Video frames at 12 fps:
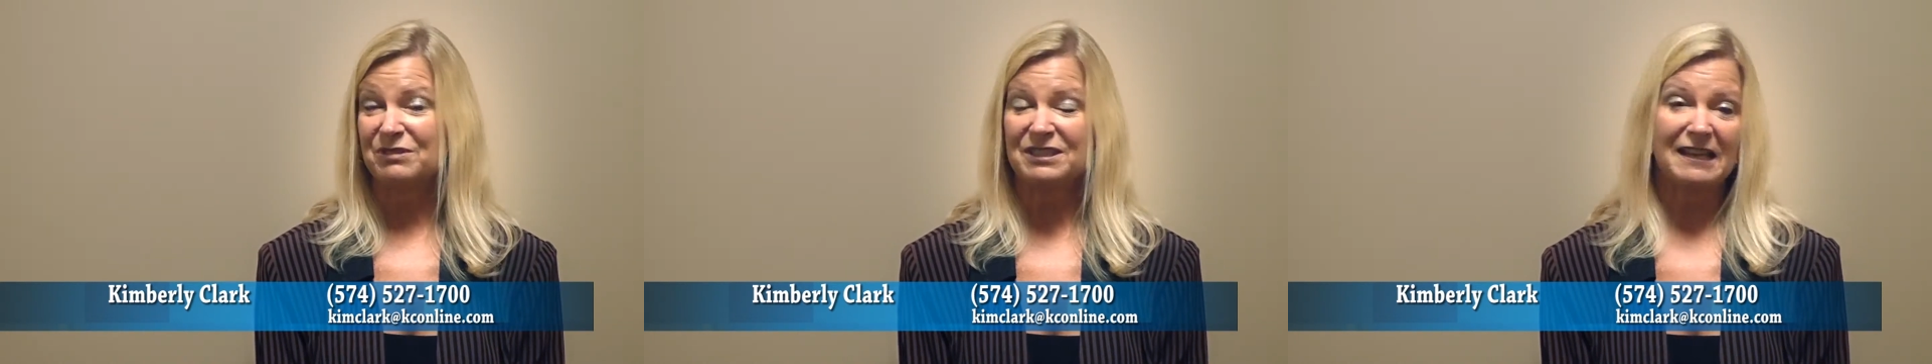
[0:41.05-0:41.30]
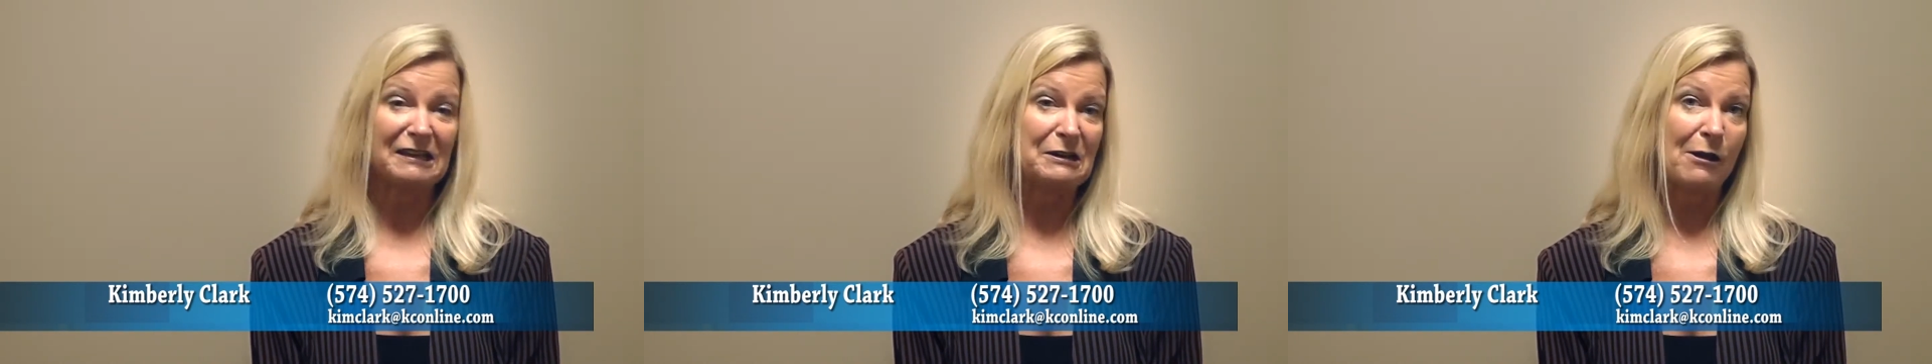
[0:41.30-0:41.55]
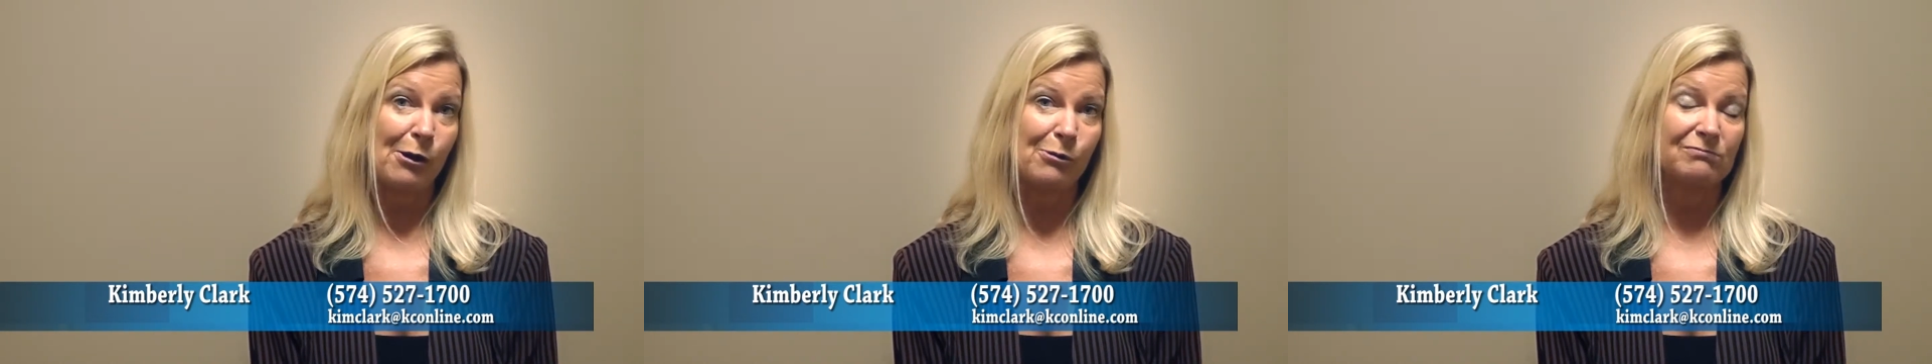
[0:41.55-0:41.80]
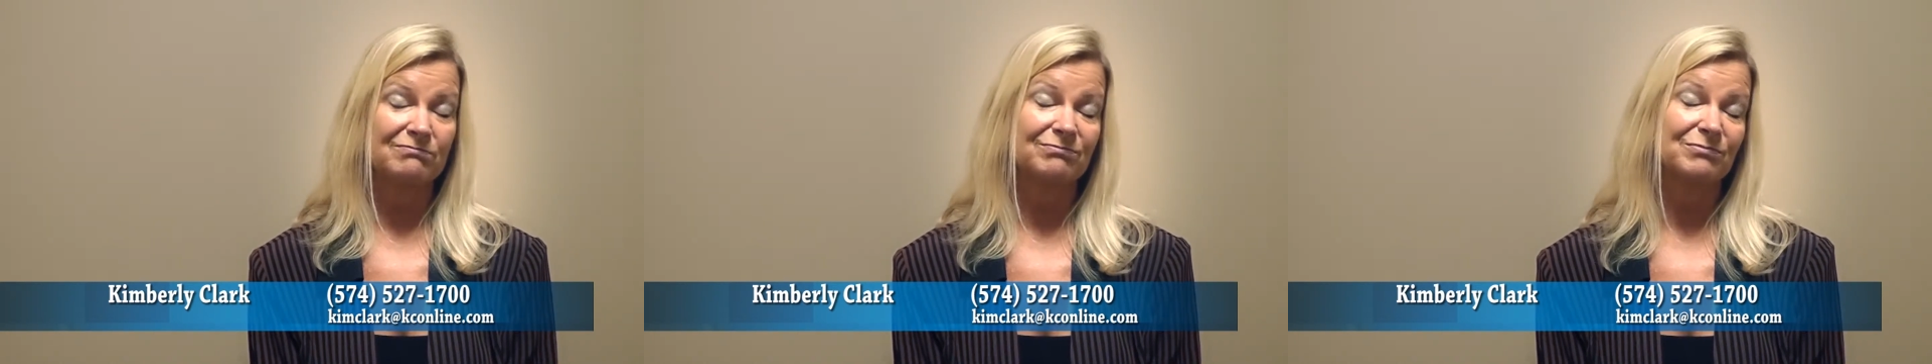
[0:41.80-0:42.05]
second
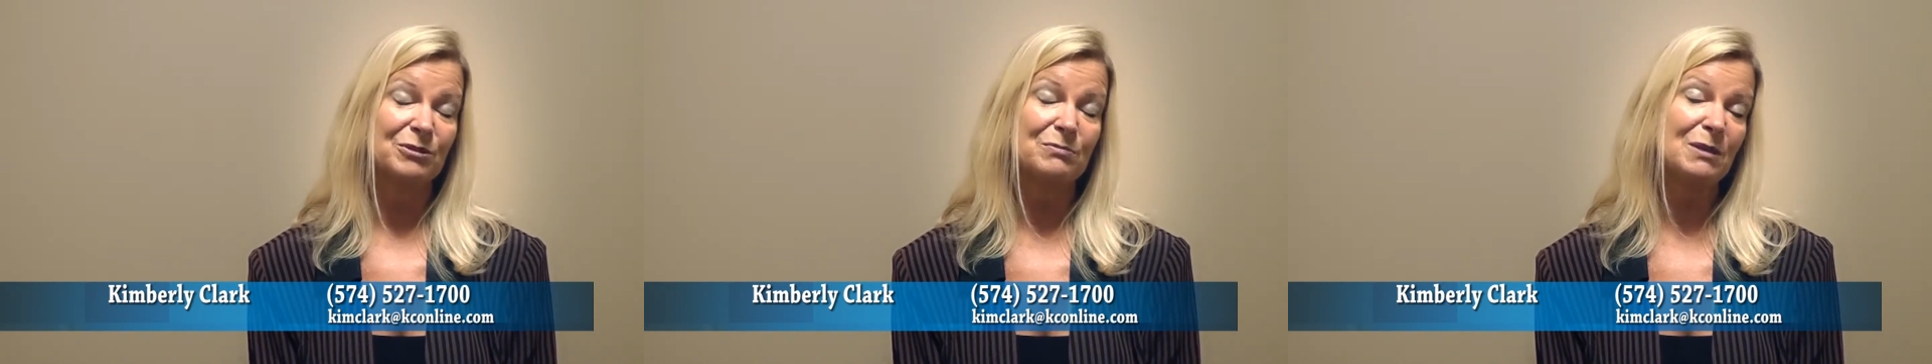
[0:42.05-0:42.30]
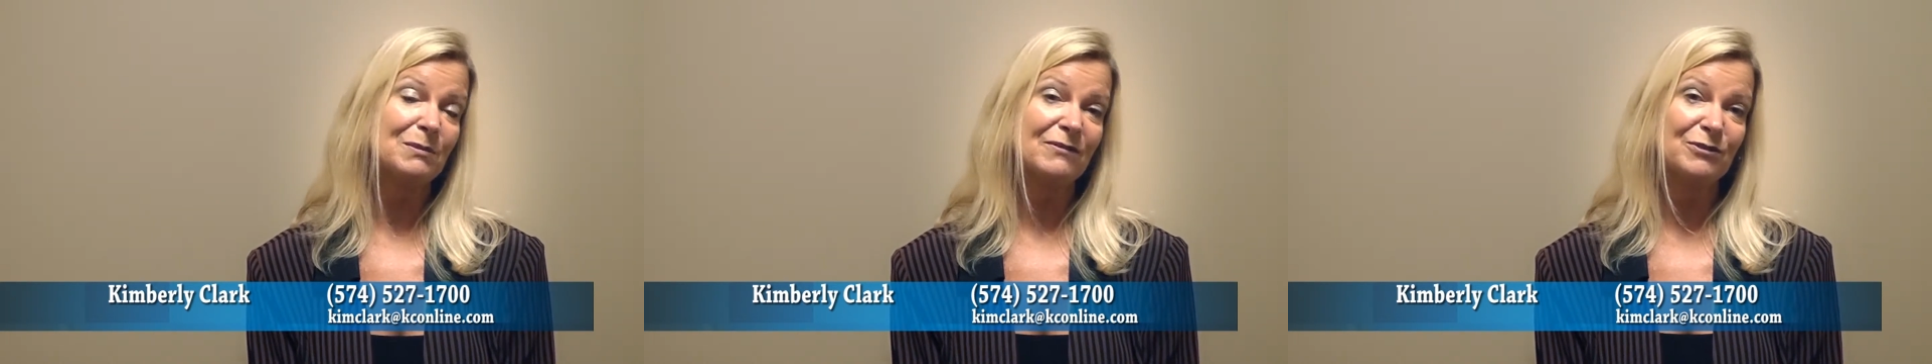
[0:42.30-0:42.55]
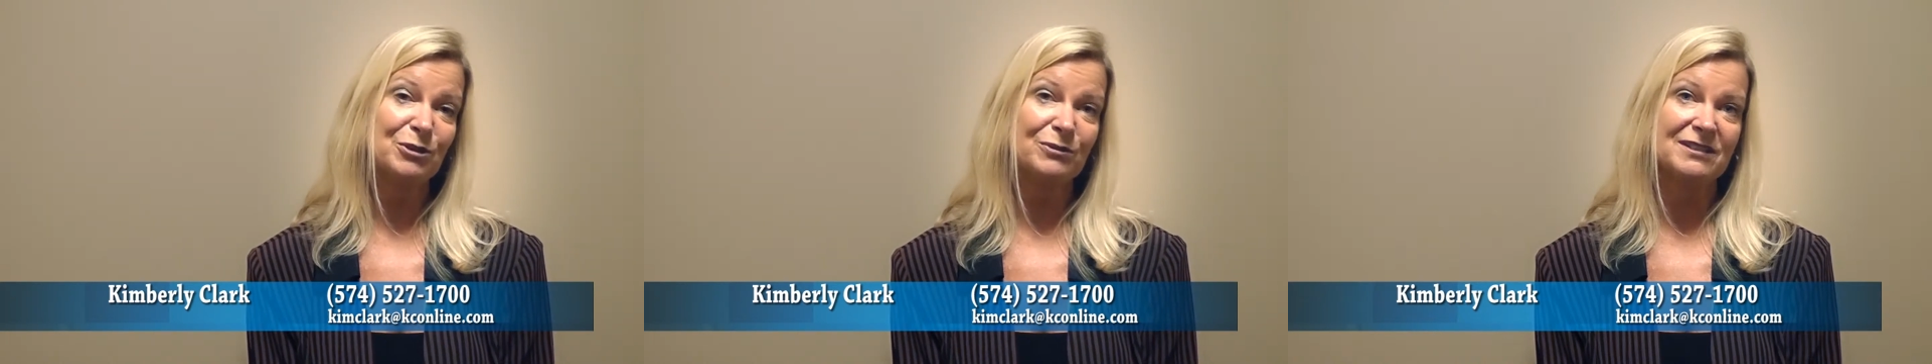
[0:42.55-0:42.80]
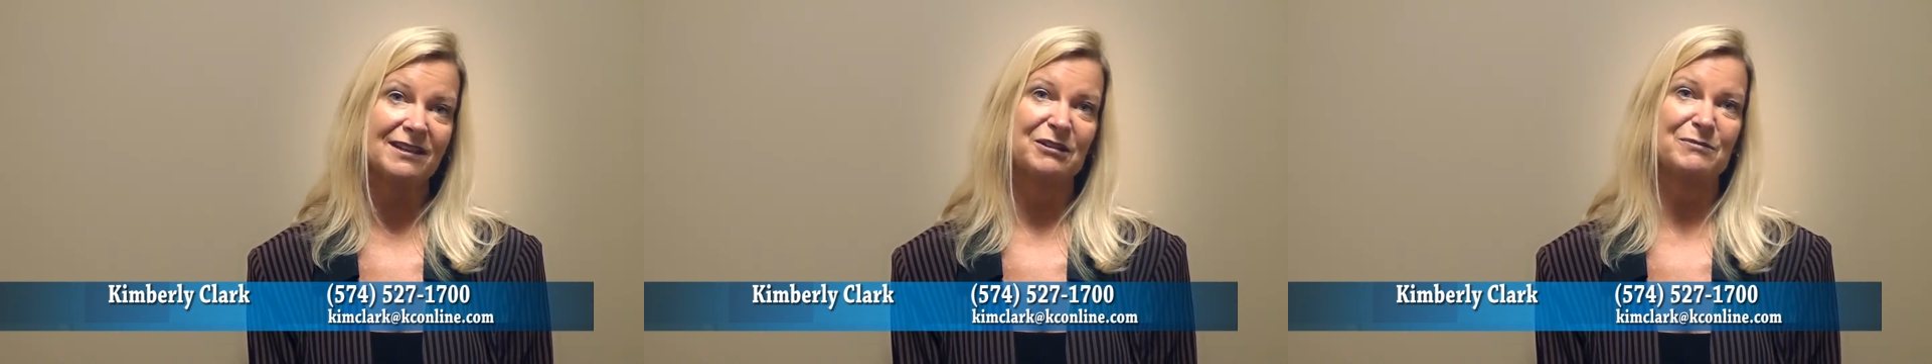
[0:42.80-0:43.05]
home, or maybe even their
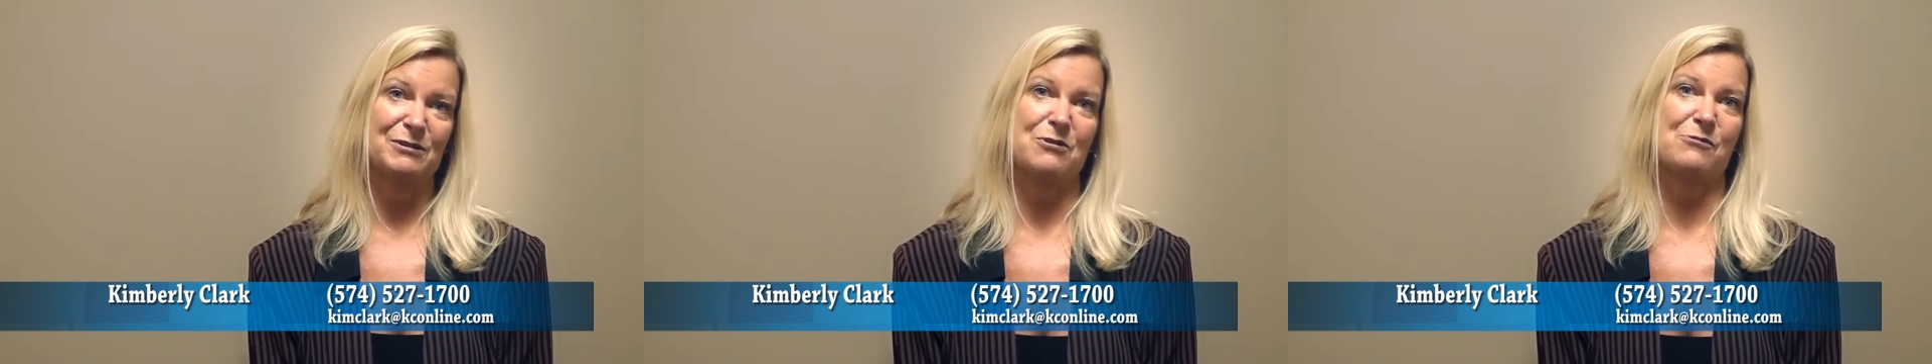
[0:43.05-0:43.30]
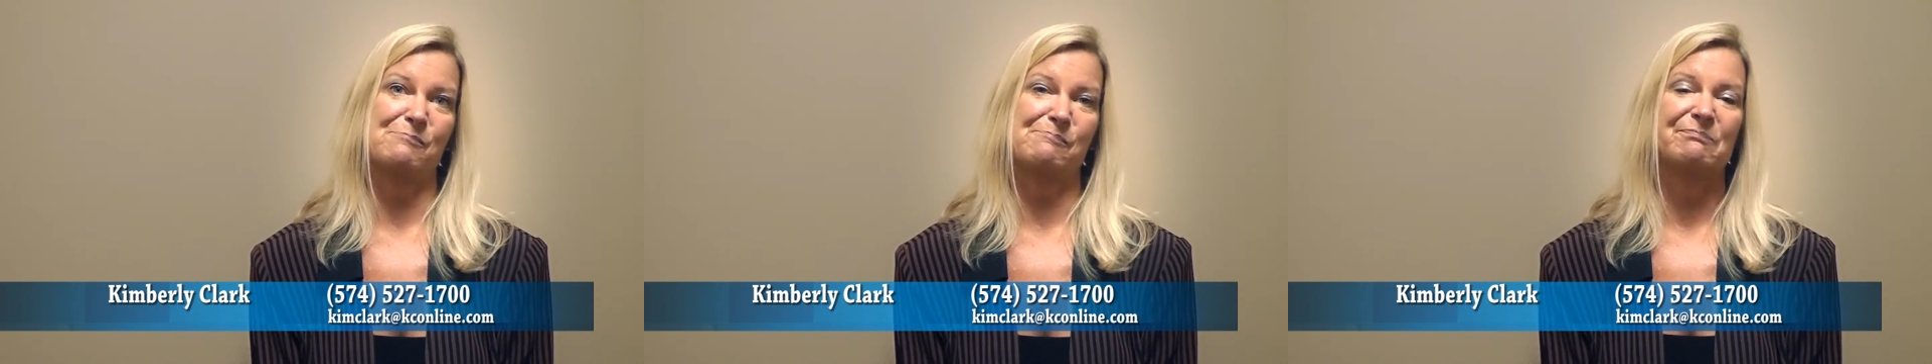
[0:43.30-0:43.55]
retirement home.